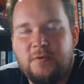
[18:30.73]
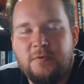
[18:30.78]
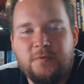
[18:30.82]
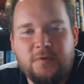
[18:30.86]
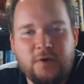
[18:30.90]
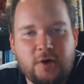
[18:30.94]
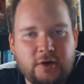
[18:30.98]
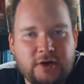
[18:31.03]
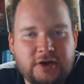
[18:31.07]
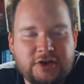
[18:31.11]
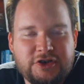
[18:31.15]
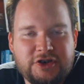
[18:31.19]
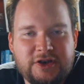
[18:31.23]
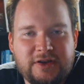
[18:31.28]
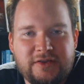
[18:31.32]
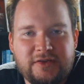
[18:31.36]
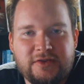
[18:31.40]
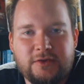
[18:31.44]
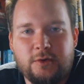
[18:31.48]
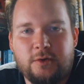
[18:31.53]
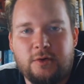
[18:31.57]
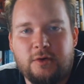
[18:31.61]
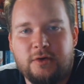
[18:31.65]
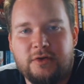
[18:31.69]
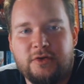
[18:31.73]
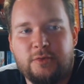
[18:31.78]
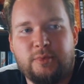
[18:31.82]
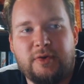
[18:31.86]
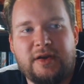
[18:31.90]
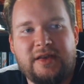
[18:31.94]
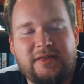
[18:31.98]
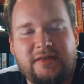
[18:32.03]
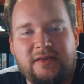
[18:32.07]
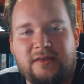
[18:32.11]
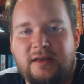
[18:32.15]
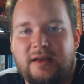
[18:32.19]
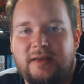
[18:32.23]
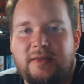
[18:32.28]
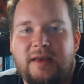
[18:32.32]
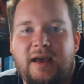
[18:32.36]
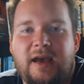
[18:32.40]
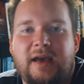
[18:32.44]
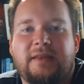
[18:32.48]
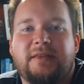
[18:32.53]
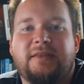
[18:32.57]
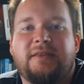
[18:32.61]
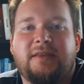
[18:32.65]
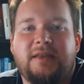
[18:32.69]
furnishing stores, places like
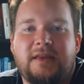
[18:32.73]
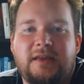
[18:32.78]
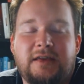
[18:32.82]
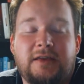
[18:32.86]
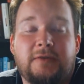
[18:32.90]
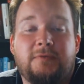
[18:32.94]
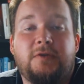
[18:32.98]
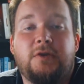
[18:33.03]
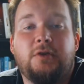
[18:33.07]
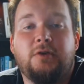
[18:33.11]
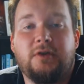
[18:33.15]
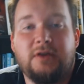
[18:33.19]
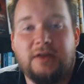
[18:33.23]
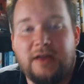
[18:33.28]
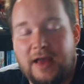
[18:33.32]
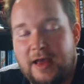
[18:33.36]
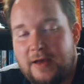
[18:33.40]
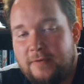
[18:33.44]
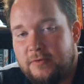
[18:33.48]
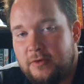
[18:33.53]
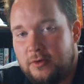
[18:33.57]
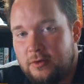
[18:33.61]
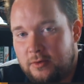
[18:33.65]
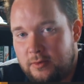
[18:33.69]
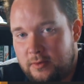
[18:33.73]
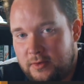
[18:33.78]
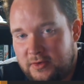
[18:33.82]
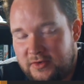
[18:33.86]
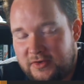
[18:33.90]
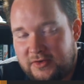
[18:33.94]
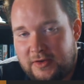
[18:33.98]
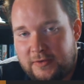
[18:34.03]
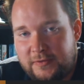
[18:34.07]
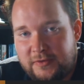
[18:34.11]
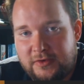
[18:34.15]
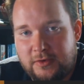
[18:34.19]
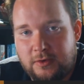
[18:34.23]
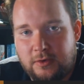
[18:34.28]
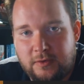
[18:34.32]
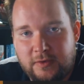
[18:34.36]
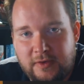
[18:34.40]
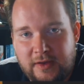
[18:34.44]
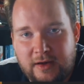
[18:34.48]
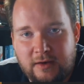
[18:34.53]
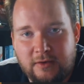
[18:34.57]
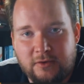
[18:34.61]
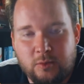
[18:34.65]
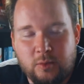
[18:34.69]
that, seeing if you can have your stuff sold
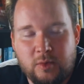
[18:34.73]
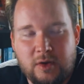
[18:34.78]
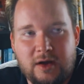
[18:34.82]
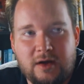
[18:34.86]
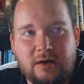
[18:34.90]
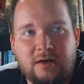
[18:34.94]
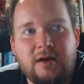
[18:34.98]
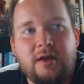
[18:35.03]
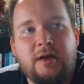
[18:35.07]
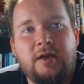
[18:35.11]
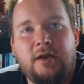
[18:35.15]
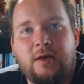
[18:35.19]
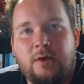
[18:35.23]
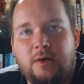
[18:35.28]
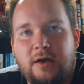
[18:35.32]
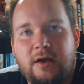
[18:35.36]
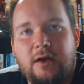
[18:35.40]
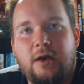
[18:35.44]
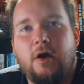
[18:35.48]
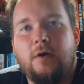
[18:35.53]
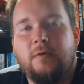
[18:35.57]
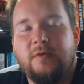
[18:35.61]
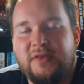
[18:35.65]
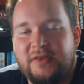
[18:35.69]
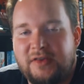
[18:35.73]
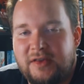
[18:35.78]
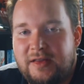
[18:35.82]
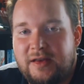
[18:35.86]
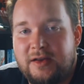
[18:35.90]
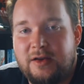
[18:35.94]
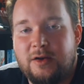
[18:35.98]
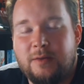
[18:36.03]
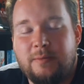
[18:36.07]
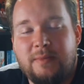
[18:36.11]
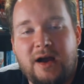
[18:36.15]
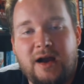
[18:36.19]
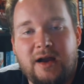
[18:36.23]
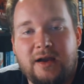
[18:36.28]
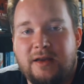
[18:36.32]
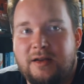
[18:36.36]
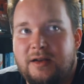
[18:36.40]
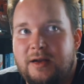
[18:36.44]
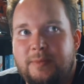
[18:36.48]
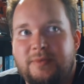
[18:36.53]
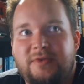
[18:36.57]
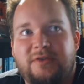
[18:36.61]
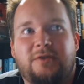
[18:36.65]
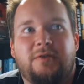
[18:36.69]
there as well. Obviously, they're going to mark it
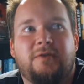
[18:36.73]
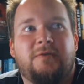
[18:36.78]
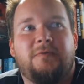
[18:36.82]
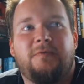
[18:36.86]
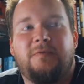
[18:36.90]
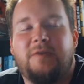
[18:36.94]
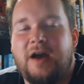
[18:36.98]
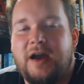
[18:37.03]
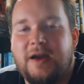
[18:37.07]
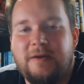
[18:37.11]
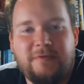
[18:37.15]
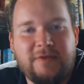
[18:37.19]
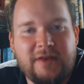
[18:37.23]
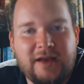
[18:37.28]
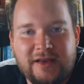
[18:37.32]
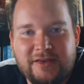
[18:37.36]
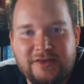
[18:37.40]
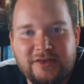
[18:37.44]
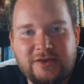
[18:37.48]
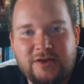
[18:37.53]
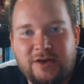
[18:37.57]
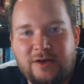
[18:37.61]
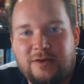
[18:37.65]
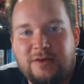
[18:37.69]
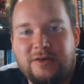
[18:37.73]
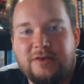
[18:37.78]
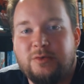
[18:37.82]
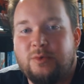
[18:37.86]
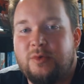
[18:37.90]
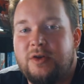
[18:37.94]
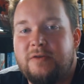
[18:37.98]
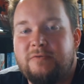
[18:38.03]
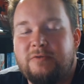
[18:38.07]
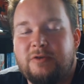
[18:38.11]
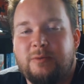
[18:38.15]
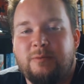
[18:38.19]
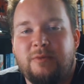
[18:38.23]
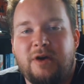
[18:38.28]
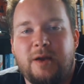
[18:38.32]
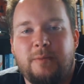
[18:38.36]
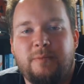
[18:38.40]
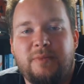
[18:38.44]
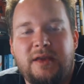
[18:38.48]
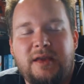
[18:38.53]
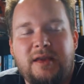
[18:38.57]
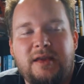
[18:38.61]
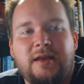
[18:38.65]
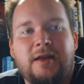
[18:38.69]
up to $5,000, whatever it might
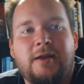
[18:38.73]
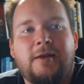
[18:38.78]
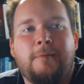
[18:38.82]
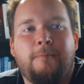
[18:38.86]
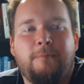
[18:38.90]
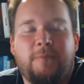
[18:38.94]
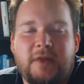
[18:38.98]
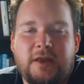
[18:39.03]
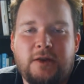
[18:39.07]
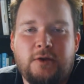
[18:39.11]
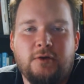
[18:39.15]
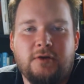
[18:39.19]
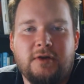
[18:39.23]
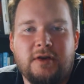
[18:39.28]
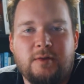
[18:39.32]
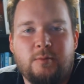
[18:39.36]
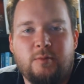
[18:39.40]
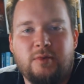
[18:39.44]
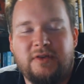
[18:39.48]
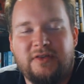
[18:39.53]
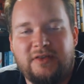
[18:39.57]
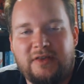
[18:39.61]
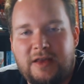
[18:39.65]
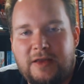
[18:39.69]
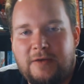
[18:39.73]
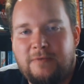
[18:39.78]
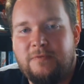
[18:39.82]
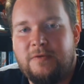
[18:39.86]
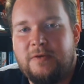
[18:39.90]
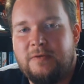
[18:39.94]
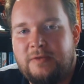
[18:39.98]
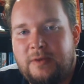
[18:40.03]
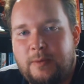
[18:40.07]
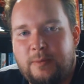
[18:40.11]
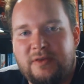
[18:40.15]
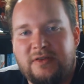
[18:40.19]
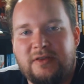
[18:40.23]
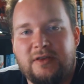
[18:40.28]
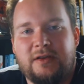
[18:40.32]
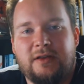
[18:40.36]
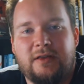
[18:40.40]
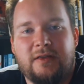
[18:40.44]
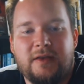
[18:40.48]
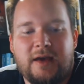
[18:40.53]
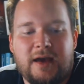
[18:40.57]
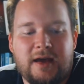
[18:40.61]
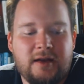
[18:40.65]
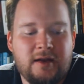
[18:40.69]
be, and you could receive 50%
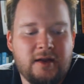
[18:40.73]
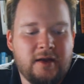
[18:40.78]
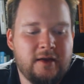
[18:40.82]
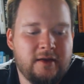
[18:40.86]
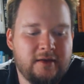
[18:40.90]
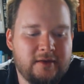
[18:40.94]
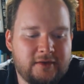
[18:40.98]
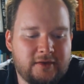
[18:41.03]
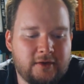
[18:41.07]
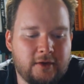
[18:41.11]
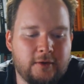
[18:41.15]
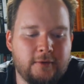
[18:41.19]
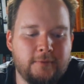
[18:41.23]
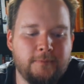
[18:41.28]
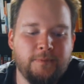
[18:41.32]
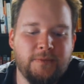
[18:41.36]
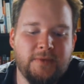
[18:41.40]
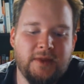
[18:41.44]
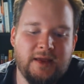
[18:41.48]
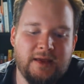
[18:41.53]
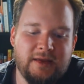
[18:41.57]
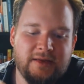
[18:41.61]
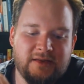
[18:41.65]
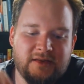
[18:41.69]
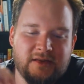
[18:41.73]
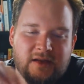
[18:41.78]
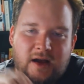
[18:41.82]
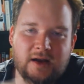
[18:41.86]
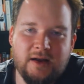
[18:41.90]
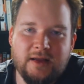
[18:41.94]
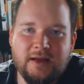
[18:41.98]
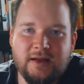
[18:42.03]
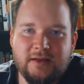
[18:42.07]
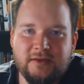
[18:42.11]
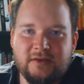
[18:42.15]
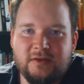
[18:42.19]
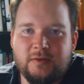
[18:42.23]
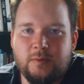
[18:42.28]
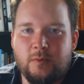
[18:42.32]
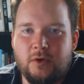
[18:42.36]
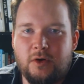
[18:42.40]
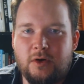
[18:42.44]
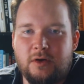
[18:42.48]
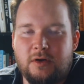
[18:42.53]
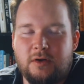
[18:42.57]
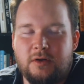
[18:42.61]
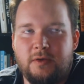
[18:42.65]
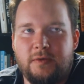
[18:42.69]
of that. So starting out
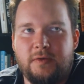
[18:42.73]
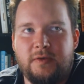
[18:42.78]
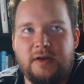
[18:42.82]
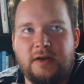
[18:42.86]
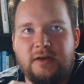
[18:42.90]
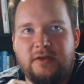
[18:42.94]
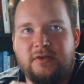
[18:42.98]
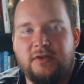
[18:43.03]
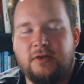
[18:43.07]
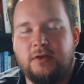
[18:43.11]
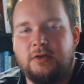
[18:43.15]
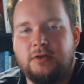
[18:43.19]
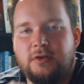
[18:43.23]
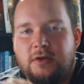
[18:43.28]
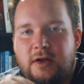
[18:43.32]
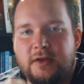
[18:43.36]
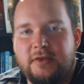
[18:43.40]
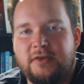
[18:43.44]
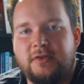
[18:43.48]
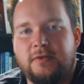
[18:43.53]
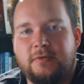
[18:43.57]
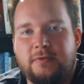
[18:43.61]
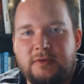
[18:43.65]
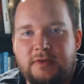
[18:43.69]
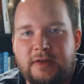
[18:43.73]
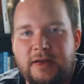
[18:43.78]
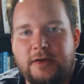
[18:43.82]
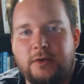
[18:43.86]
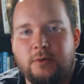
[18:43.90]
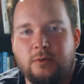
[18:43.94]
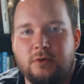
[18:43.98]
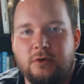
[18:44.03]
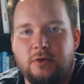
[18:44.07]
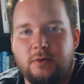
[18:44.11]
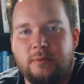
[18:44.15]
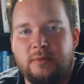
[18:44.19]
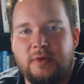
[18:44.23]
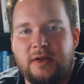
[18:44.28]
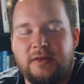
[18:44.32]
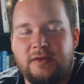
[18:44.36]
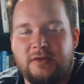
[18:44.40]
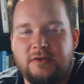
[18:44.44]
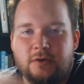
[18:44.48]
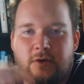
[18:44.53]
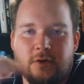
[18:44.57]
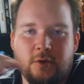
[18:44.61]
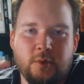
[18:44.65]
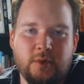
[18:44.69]
small, there's lots of leg room, and
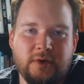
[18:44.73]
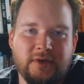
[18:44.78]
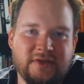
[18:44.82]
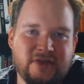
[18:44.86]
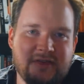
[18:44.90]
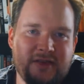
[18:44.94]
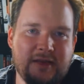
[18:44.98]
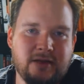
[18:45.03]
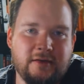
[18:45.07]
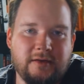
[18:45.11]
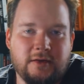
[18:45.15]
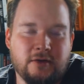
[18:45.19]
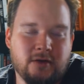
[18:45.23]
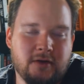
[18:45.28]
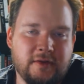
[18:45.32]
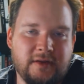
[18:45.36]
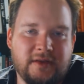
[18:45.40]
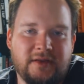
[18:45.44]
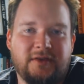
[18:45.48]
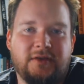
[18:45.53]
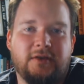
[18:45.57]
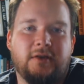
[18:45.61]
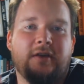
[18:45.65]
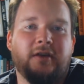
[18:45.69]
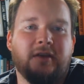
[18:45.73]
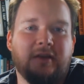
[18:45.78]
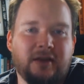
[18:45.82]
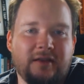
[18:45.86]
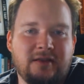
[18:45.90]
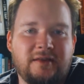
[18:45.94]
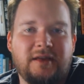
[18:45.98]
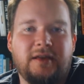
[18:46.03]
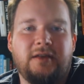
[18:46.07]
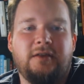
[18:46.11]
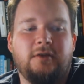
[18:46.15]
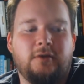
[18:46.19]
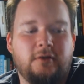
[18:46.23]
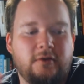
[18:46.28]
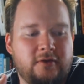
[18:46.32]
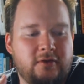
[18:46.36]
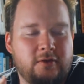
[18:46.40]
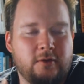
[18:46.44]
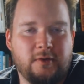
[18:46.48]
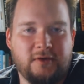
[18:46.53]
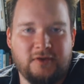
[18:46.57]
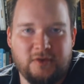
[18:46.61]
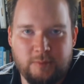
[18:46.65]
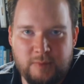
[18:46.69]
there's no real ceiling on this. You can continue
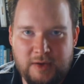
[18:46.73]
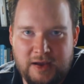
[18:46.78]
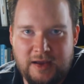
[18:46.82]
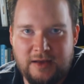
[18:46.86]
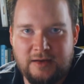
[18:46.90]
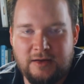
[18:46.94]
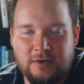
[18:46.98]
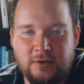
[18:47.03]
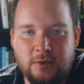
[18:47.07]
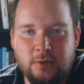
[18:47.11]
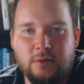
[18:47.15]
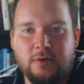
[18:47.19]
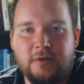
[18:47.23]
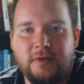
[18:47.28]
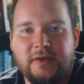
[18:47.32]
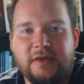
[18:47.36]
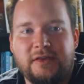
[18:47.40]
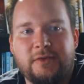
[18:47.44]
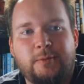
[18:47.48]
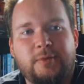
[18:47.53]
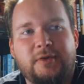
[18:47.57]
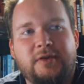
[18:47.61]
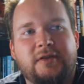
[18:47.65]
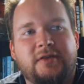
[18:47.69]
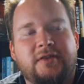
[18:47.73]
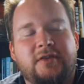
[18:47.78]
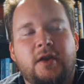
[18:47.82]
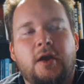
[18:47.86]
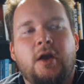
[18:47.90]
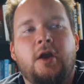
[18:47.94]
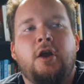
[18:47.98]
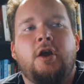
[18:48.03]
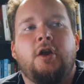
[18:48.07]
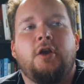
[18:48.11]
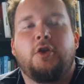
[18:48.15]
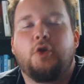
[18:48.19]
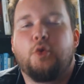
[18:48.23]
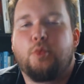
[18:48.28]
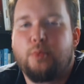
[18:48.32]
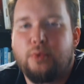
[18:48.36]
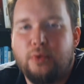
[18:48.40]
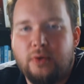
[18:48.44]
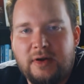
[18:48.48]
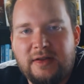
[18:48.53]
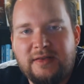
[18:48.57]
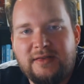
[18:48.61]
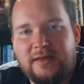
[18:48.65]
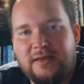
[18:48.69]
to expand and do all this because you're
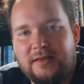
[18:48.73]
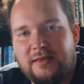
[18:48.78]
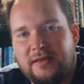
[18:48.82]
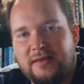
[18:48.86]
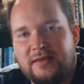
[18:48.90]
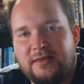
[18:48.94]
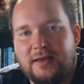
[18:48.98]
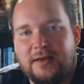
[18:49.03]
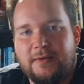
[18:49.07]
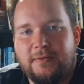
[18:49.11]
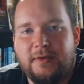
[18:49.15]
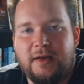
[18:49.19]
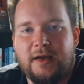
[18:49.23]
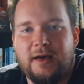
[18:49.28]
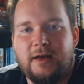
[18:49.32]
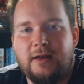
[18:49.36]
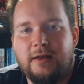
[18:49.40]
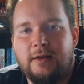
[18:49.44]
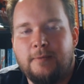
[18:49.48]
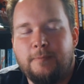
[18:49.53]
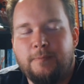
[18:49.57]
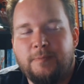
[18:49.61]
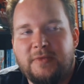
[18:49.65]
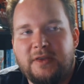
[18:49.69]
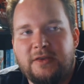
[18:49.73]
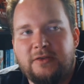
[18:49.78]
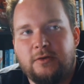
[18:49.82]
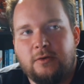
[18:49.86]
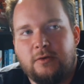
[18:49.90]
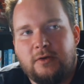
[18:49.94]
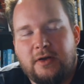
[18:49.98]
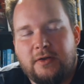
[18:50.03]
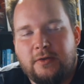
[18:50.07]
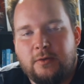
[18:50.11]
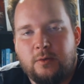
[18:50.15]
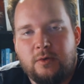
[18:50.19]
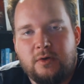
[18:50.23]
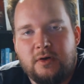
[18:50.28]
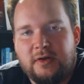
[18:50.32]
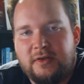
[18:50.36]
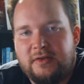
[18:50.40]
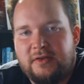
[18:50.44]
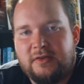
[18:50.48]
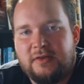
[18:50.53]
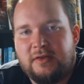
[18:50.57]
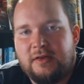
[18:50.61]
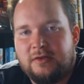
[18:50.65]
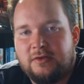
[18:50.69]
printing this stuff out. So in other
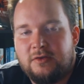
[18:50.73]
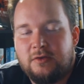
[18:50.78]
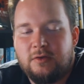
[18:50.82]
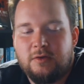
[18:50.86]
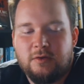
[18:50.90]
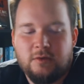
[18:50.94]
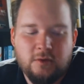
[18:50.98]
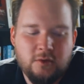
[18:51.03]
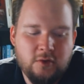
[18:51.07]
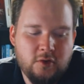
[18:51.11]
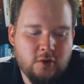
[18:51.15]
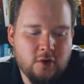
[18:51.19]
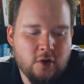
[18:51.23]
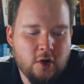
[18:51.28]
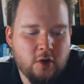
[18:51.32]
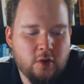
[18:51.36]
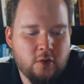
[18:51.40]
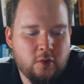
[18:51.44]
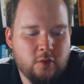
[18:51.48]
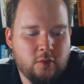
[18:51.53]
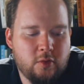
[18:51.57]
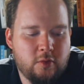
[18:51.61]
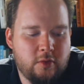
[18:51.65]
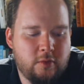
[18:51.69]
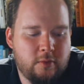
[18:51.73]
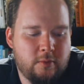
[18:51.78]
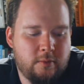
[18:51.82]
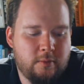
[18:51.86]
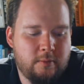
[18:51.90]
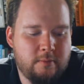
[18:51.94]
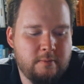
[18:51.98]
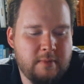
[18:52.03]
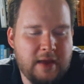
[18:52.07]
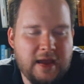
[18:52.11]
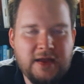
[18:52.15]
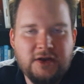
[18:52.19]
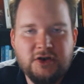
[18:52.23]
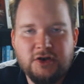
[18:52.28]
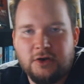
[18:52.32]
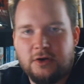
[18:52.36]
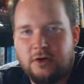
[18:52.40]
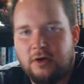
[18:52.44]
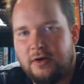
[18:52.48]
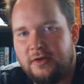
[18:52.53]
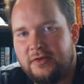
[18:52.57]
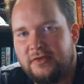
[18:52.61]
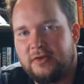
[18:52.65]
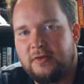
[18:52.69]
words, there's no major
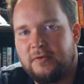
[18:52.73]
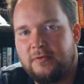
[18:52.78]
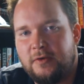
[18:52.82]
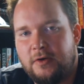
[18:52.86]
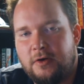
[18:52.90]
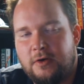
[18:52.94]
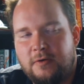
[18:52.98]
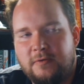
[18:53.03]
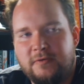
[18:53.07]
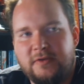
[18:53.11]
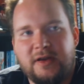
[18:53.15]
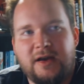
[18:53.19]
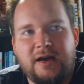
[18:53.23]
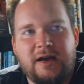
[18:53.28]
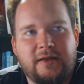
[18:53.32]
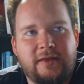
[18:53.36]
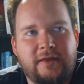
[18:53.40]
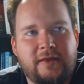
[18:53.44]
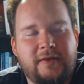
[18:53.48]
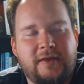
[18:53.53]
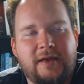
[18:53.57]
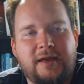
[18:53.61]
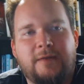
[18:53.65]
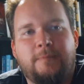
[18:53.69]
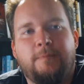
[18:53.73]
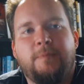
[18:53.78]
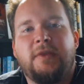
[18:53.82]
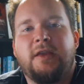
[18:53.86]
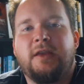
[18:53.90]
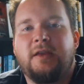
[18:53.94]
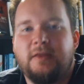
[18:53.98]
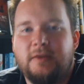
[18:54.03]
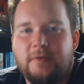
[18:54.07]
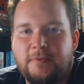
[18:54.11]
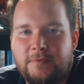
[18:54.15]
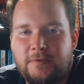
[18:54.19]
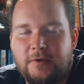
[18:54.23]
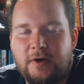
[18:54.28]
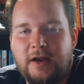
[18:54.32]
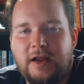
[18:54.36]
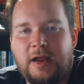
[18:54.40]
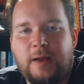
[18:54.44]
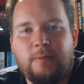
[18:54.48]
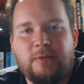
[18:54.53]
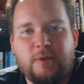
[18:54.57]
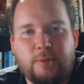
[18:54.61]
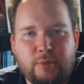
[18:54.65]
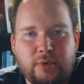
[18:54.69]
cost involved other than the
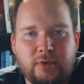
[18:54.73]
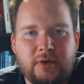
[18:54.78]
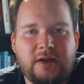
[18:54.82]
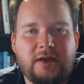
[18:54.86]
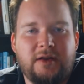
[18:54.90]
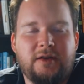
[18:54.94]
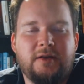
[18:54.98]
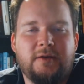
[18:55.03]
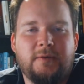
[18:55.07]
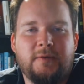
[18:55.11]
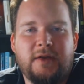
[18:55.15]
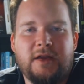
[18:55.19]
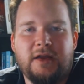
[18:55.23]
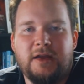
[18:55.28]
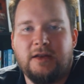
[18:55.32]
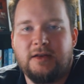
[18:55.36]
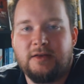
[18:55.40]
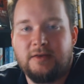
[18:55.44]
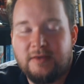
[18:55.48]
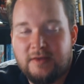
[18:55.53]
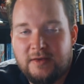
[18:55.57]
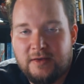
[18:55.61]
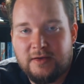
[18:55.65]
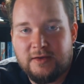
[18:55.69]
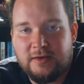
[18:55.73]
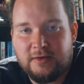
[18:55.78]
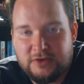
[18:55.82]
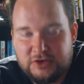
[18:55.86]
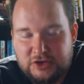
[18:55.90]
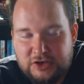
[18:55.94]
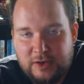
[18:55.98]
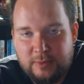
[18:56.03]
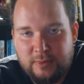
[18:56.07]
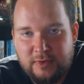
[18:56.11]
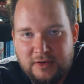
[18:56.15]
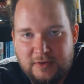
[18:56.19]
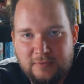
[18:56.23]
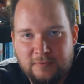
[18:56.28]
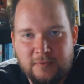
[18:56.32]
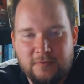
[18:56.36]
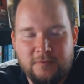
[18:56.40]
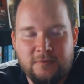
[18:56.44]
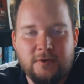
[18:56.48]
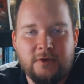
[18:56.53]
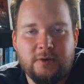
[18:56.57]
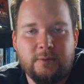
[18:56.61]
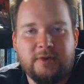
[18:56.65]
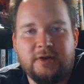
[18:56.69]
frame, the print, and the shipping and
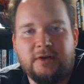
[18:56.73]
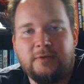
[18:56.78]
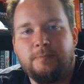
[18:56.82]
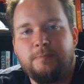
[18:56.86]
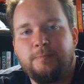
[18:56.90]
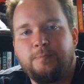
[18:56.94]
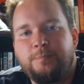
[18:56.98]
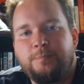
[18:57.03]
fulfillment.